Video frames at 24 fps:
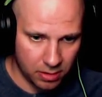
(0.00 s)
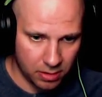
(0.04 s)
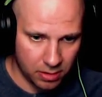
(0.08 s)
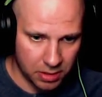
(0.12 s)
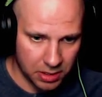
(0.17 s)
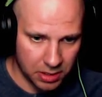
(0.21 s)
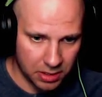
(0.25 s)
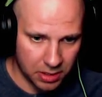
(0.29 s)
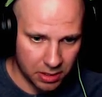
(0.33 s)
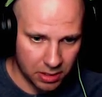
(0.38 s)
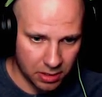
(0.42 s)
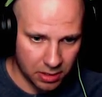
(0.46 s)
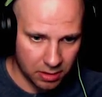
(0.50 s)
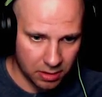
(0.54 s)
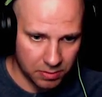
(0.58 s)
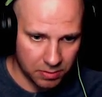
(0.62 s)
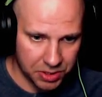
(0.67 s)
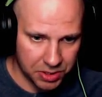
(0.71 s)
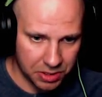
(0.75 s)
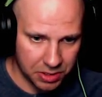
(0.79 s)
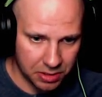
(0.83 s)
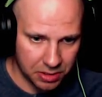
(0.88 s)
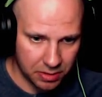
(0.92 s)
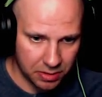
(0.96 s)
There he
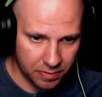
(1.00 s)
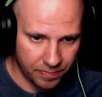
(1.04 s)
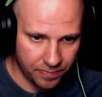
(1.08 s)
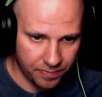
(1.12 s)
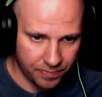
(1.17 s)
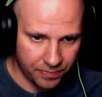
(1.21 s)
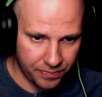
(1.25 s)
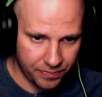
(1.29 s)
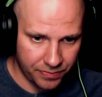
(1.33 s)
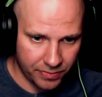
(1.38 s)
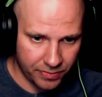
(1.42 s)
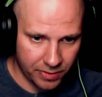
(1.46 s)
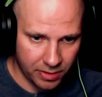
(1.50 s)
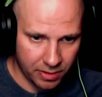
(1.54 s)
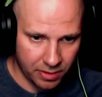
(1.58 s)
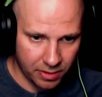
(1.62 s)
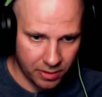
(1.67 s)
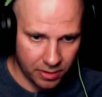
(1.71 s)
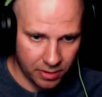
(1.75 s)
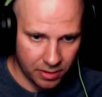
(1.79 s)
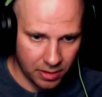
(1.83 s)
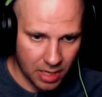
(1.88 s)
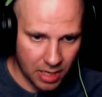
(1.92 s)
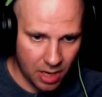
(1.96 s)
comes.
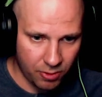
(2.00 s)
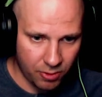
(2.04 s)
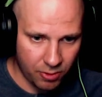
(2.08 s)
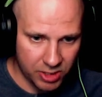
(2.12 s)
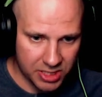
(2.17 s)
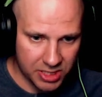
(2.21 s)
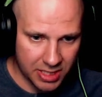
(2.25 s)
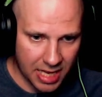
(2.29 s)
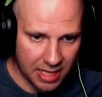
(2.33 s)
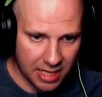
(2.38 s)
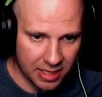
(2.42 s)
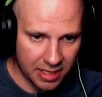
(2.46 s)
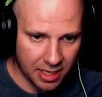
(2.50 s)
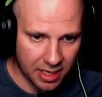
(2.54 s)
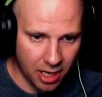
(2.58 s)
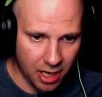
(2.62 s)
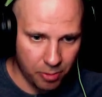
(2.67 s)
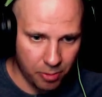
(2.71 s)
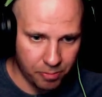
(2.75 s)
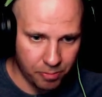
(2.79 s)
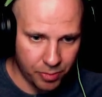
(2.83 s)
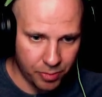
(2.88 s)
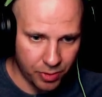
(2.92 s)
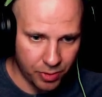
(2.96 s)
Now he's standing
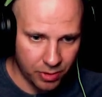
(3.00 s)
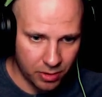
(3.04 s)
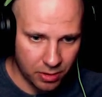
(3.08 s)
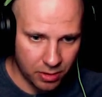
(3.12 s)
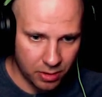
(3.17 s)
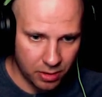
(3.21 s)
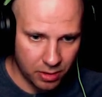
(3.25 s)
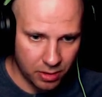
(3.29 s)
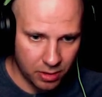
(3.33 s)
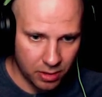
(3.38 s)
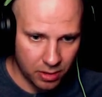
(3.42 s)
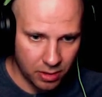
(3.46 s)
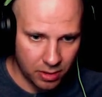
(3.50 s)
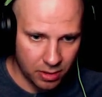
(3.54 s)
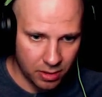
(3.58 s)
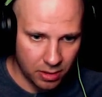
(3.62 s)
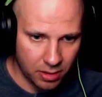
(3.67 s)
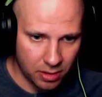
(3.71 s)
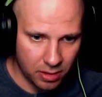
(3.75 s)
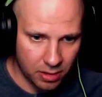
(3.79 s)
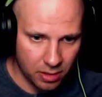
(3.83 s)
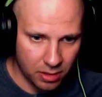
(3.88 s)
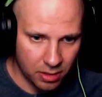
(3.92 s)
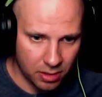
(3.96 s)
up.
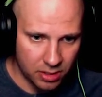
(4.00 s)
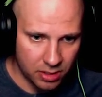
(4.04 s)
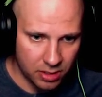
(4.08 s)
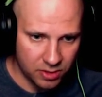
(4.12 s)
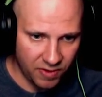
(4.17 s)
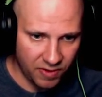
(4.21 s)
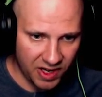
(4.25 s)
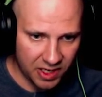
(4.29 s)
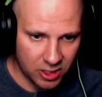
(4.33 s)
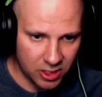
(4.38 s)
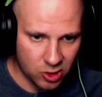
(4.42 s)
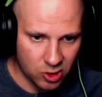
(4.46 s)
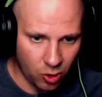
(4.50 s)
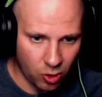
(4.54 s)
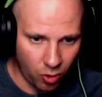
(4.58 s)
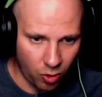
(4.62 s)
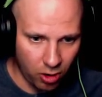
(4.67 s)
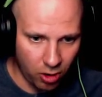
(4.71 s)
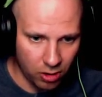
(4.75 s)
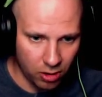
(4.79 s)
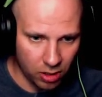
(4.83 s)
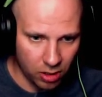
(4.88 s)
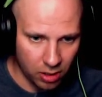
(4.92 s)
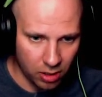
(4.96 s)
He's very
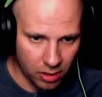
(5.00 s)
tall.